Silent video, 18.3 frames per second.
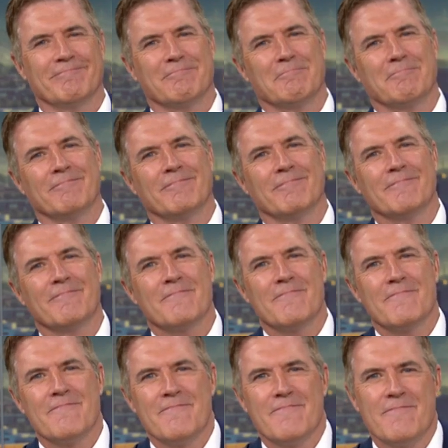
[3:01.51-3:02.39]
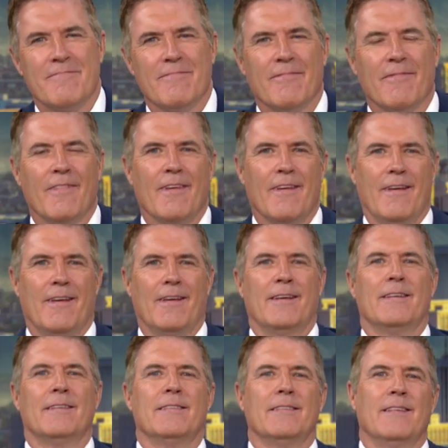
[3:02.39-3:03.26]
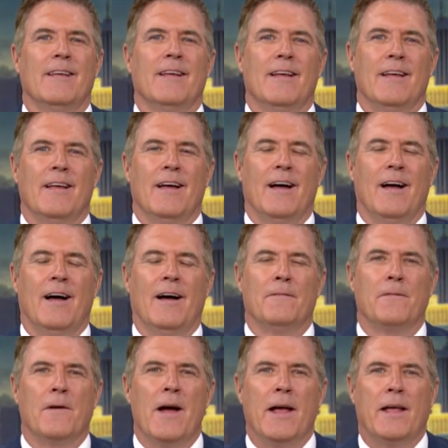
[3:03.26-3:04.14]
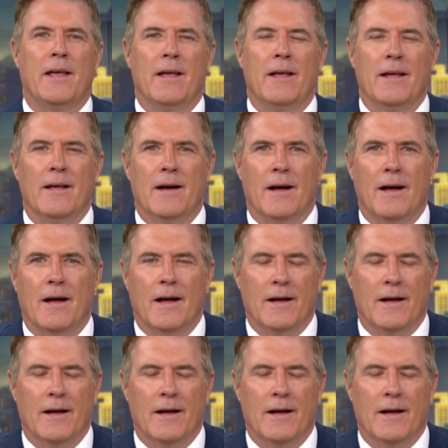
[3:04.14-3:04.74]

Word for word: to you guys in the studio, Sean. Uh, Frankie, uh,